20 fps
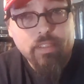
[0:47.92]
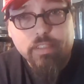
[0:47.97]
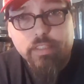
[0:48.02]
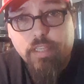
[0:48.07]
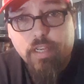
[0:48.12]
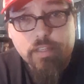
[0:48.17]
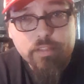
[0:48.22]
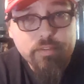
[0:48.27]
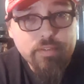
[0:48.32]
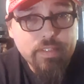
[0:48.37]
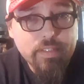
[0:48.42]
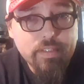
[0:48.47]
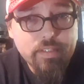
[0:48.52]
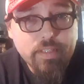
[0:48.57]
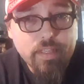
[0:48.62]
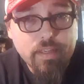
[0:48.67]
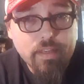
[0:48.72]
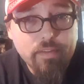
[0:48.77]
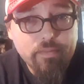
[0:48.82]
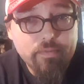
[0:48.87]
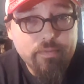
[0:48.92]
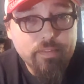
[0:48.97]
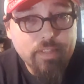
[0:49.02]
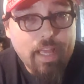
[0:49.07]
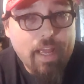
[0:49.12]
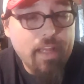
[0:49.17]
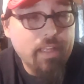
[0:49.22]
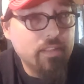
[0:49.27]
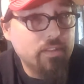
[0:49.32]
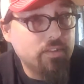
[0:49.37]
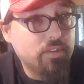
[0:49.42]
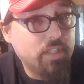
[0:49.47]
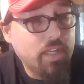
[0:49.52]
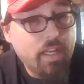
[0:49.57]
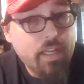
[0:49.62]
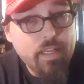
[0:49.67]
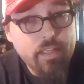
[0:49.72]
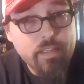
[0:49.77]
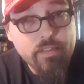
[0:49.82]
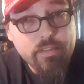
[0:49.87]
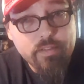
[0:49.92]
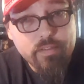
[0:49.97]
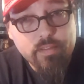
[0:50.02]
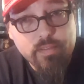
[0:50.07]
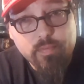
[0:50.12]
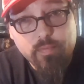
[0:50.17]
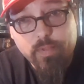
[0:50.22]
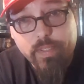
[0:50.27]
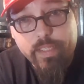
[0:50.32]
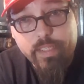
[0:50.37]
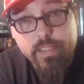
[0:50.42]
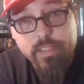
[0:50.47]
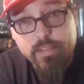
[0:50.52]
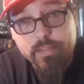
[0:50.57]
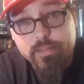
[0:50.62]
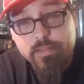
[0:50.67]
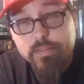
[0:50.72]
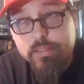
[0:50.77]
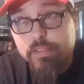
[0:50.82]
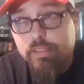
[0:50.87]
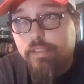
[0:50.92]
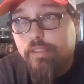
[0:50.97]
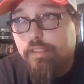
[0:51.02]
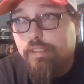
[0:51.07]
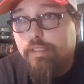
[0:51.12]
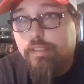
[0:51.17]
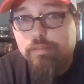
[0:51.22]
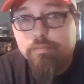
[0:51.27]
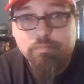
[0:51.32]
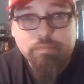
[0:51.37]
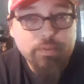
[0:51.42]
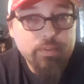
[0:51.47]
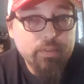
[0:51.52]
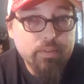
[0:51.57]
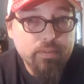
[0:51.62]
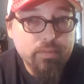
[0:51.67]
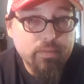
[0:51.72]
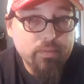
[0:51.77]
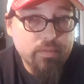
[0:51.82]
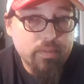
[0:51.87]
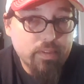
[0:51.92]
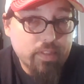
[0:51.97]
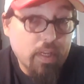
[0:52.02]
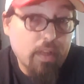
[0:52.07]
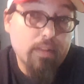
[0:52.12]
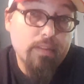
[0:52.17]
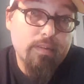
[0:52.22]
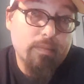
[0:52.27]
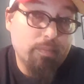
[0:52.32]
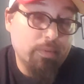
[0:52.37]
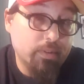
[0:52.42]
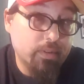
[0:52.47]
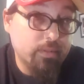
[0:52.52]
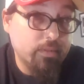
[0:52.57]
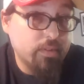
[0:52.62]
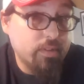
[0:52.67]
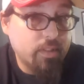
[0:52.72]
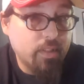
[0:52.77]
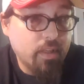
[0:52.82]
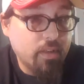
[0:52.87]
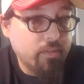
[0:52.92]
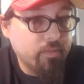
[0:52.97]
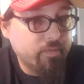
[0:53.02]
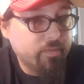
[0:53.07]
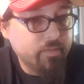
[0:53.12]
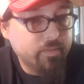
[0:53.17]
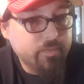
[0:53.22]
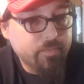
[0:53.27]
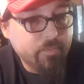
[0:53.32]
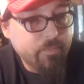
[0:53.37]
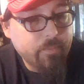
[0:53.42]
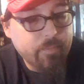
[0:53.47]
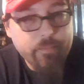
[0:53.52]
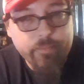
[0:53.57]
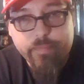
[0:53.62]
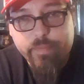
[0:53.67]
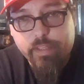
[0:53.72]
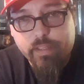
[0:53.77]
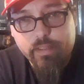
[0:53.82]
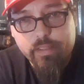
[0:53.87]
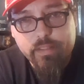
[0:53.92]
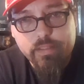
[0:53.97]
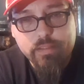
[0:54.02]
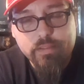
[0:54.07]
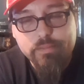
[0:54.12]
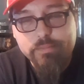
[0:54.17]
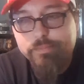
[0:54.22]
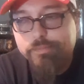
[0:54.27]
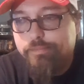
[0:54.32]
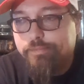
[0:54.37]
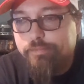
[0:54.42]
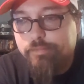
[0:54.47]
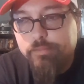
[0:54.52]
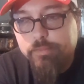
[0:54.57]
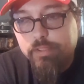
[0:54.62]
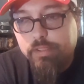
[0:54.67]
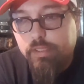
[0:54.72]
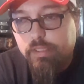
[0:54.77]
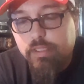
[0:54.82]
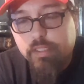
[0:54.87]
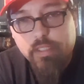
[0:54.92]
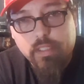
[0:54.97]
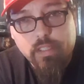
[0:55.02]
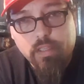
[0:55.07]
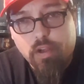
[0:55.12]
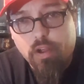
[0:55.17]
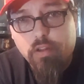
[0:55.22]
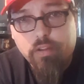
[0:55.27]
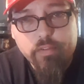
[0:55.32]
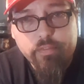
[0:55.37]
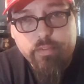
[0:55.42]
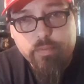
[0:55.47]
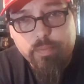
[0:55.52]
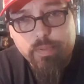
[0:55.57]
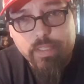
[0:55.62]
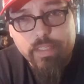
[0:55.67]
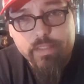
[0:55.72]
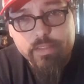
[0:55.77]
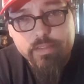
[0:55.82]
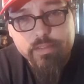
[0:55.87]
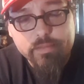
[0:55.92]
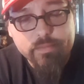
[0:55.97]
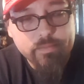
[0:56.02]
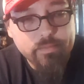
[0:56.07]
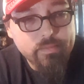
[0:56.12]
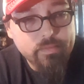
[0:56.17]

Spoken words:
country stuff, Latin, jazz, swing, blues, tons of blues stuff, all over the place.